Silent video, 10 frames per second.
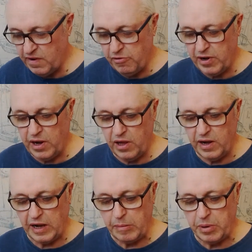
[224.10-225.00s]
very
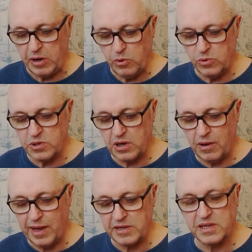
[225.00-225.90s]
lightly, but it also
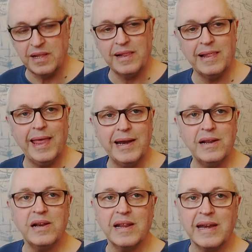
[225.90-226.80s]
has the
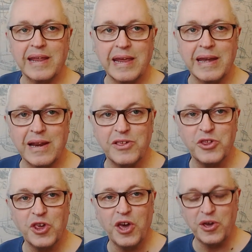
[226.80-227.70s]
lanolin in it.
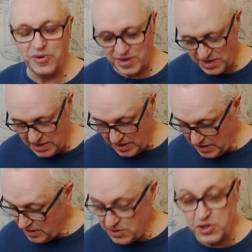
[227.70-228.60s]
So
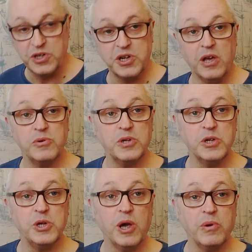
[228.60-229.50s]
just goes to
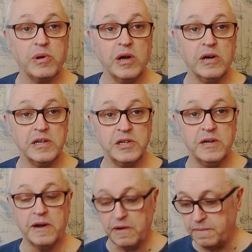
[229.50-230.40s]
show, guys,
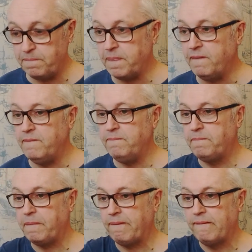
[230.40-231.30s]
you know,
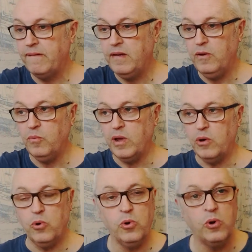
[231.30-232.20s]
we
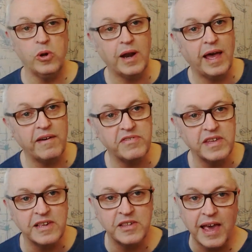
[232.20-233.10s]
all have
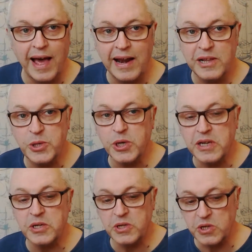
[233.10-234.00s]
these
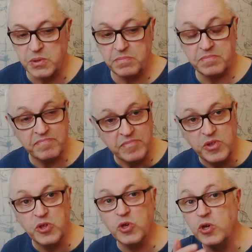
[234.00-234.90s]
allergies to
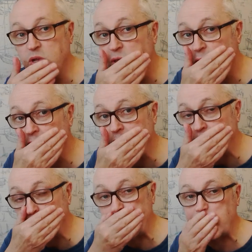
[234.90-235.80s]
certain
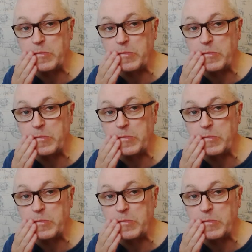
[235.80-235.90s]
things.